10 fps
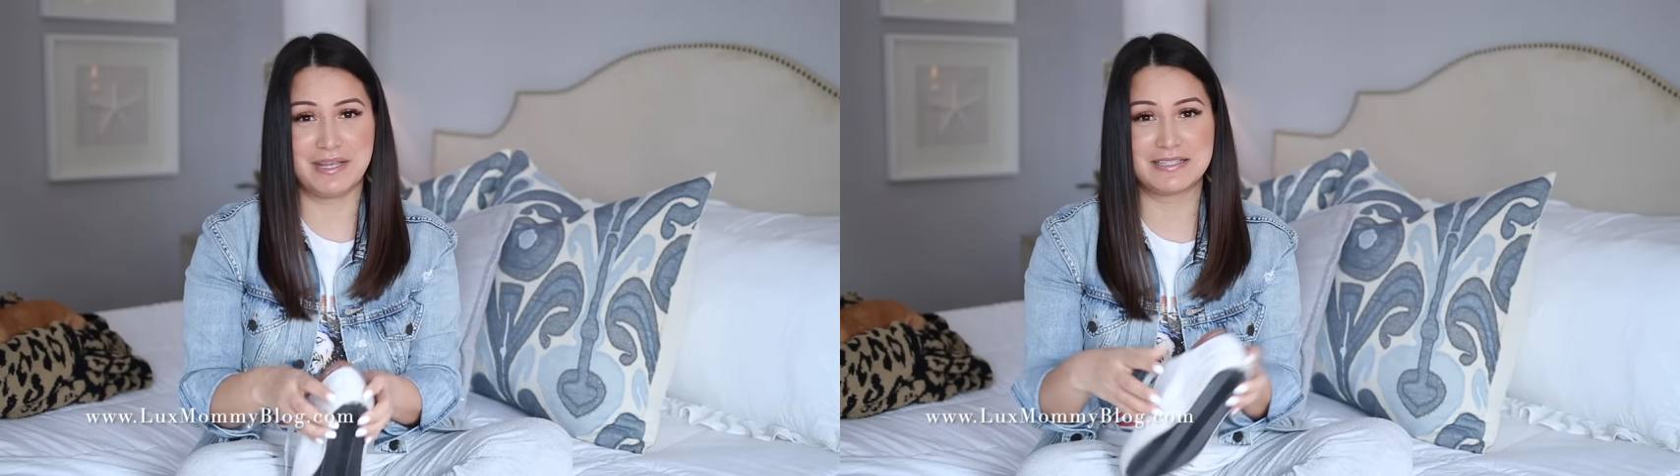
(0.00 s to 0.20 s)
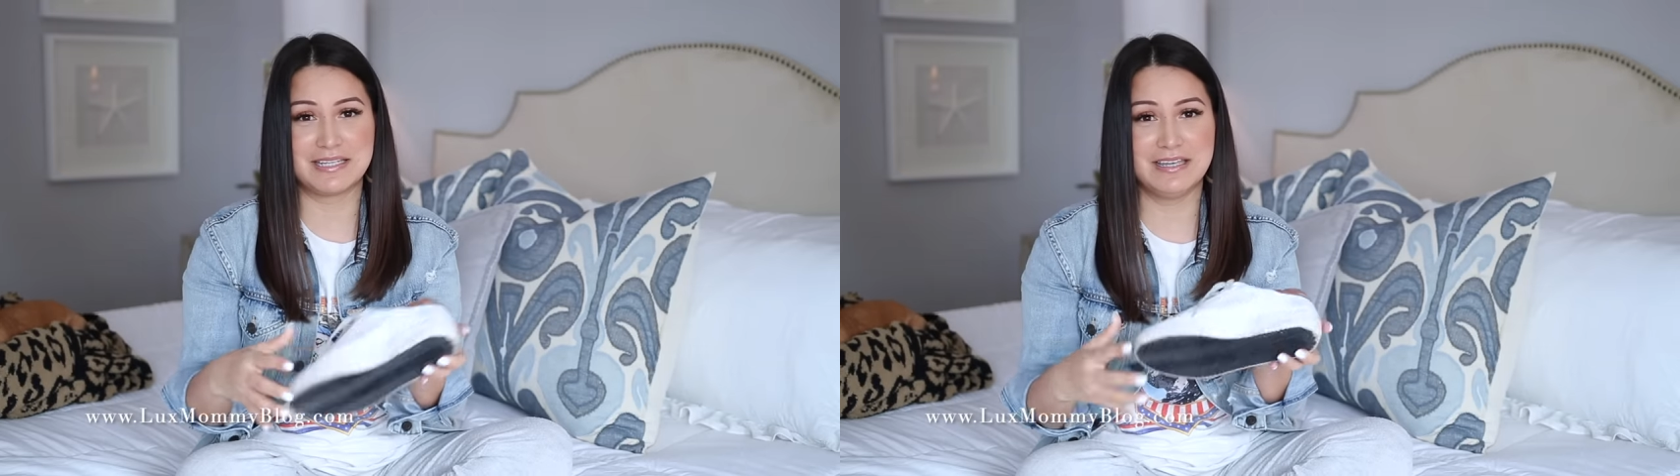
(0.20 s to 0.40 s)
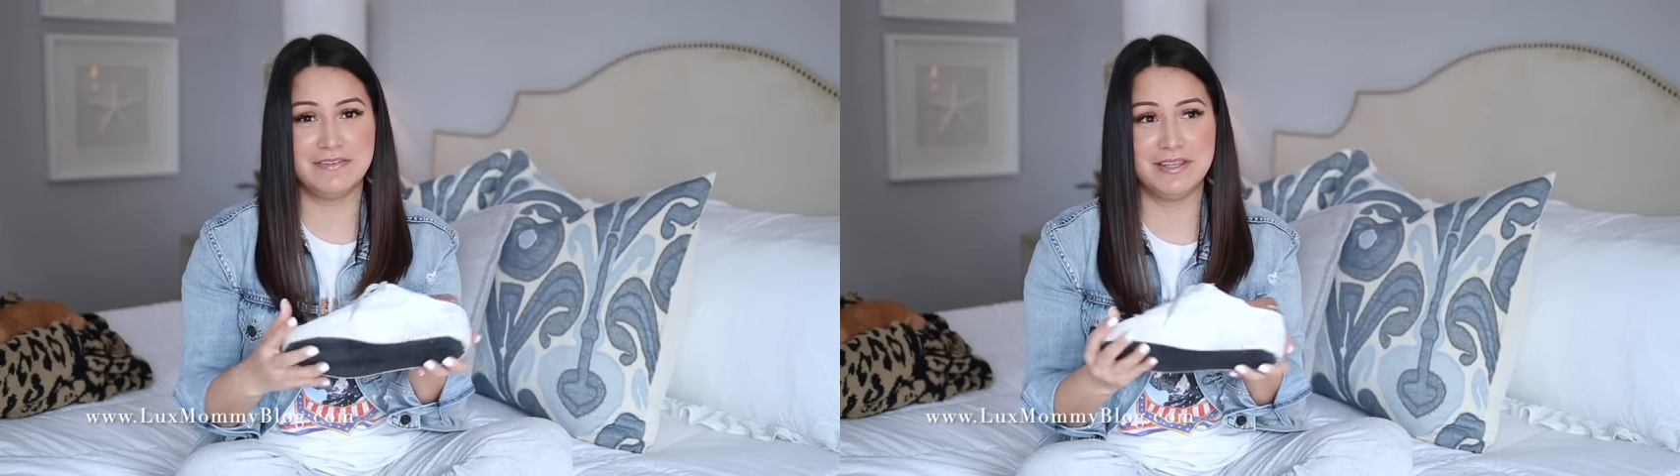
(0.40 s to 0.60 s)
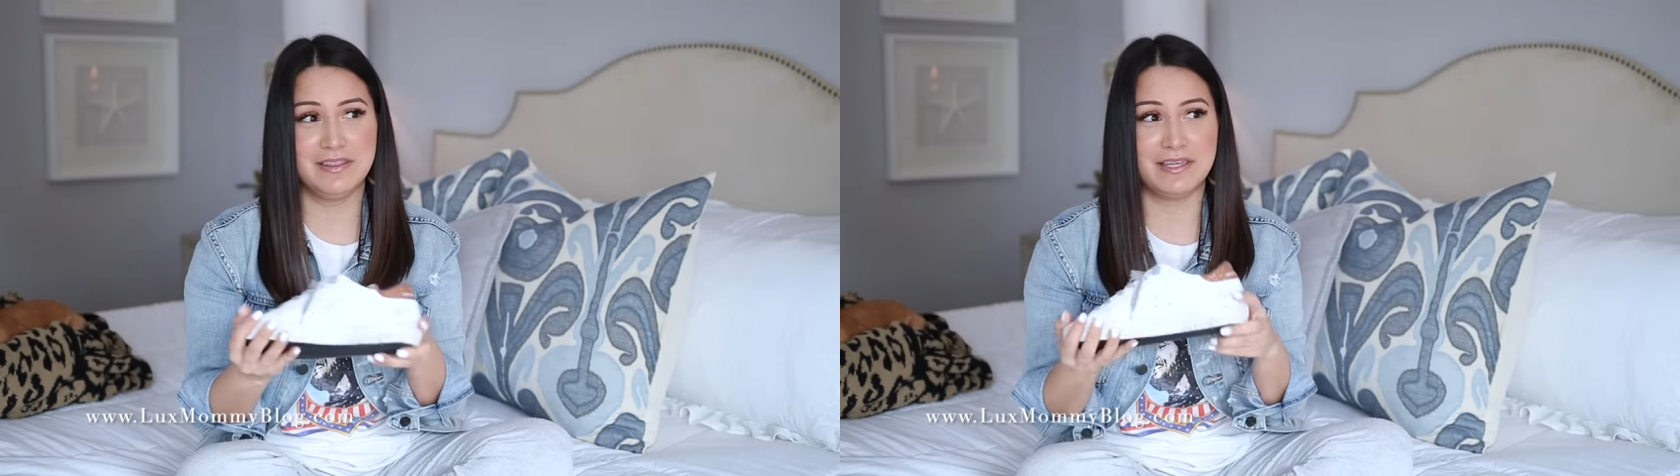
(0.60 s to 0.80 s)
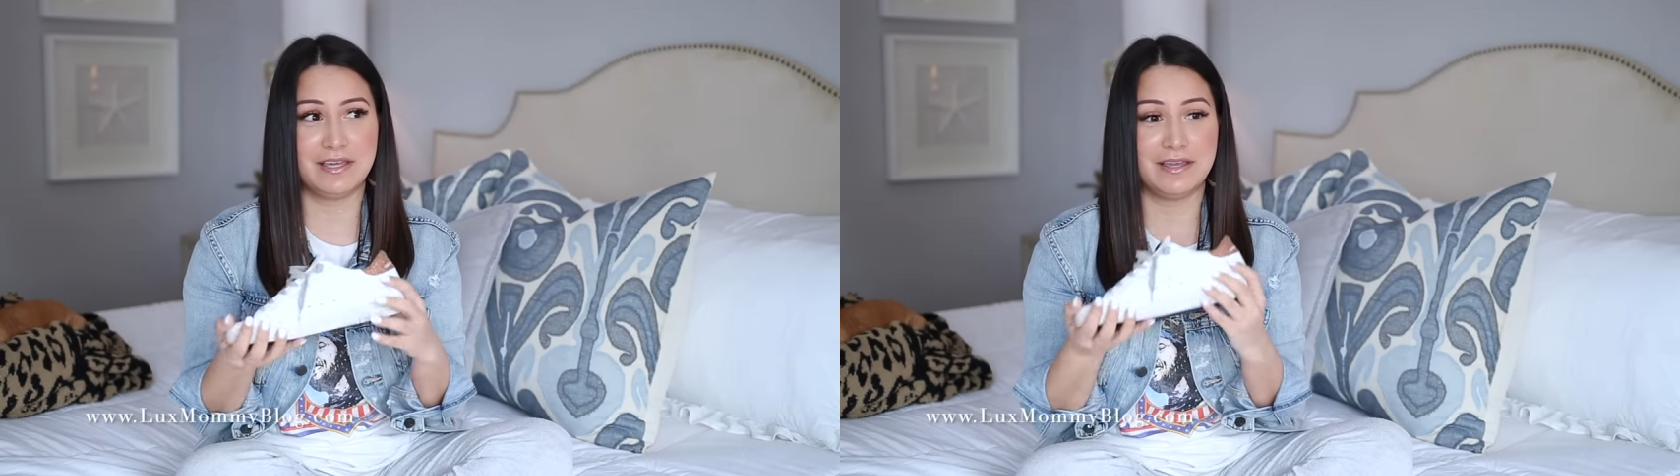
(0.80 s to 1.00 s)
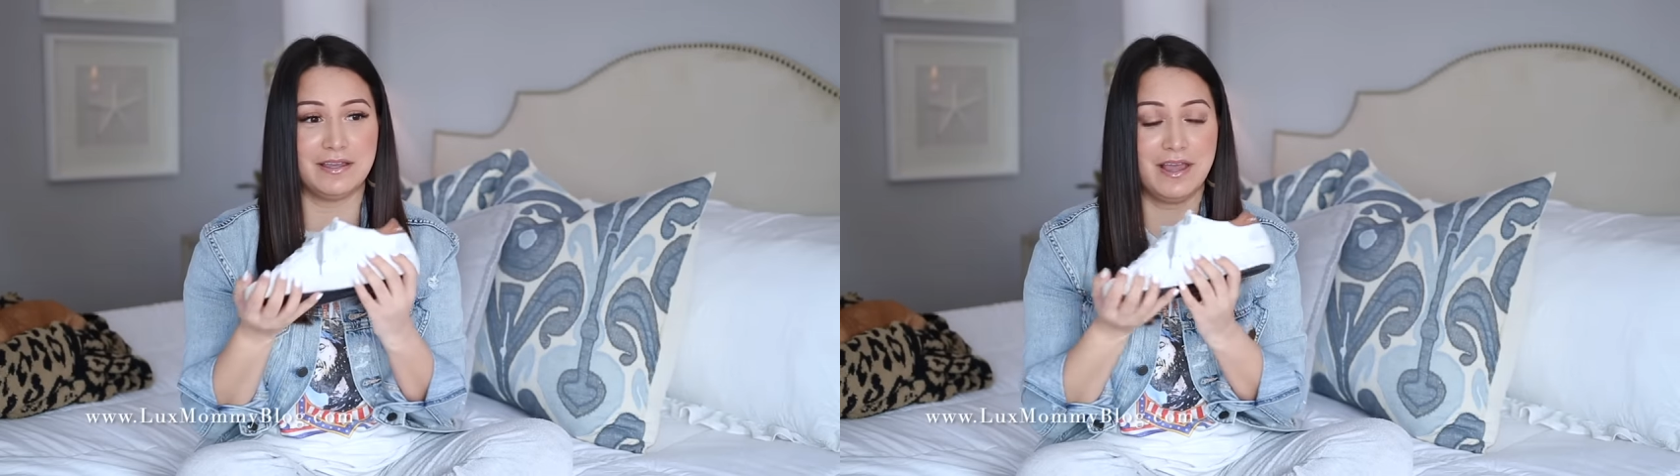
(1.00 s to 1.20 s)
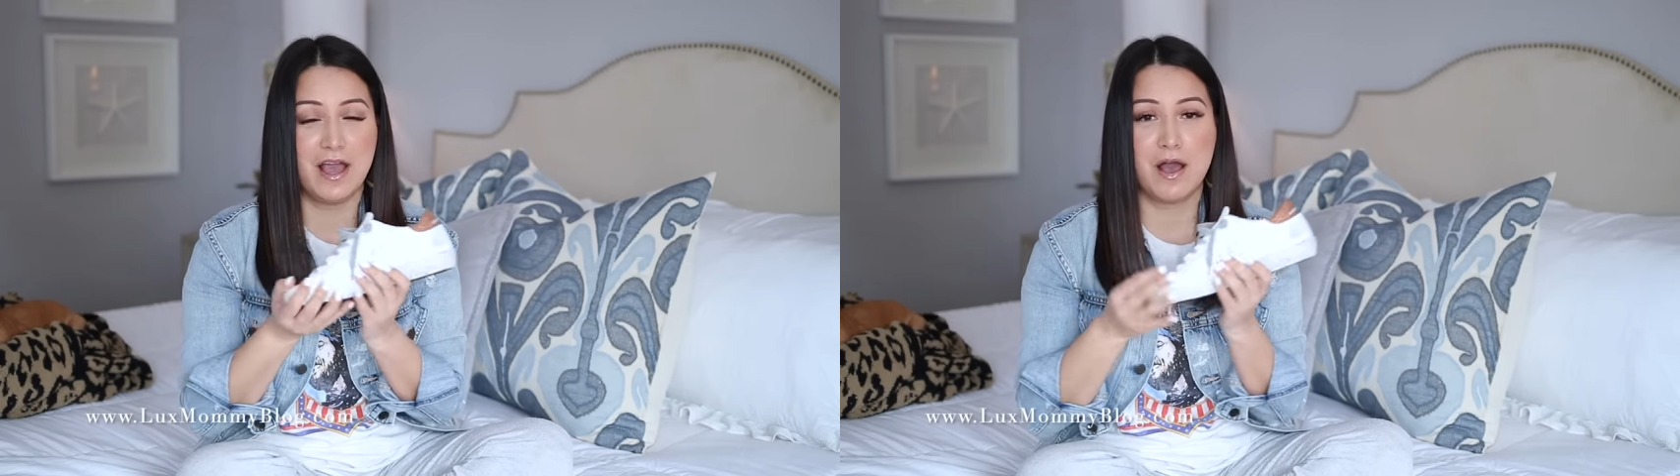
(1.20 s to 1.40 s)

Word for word: because even the